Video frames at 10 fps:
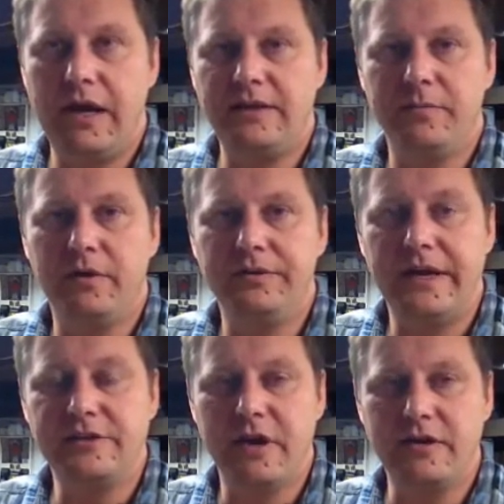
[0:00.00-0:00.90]
add the malt
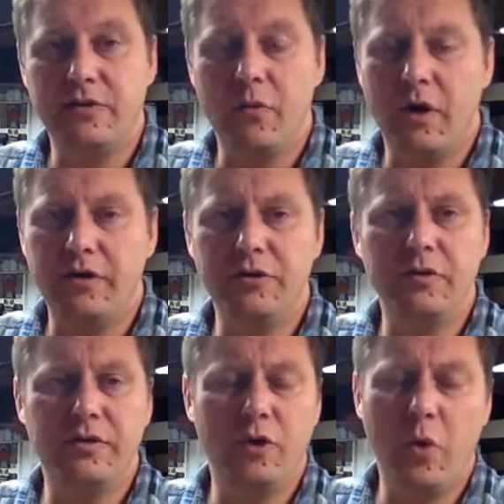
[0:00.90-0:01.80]
extract to the water,
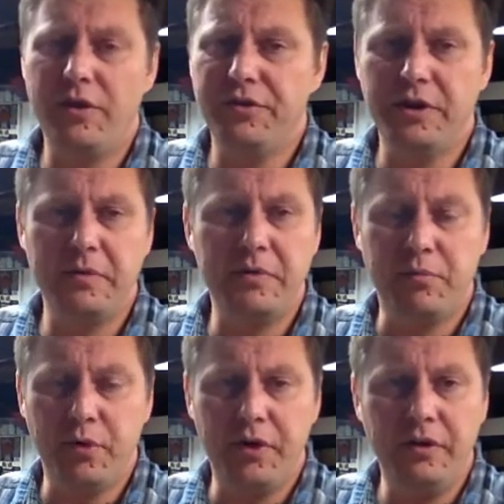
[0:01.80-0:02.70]
do a quick
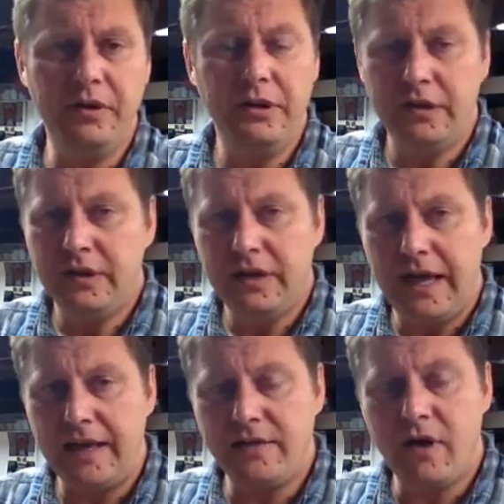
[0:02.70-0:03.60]
30-minute boil,
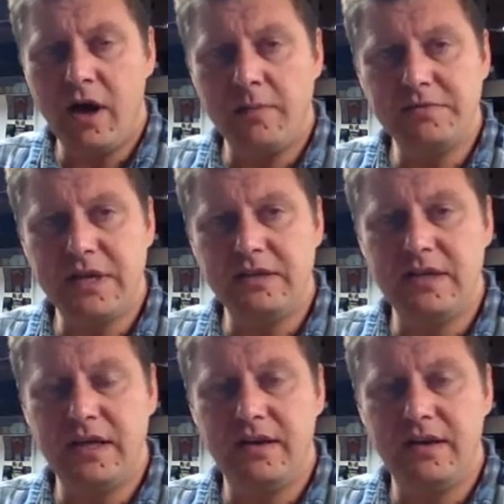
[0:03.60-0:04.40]
add the hops at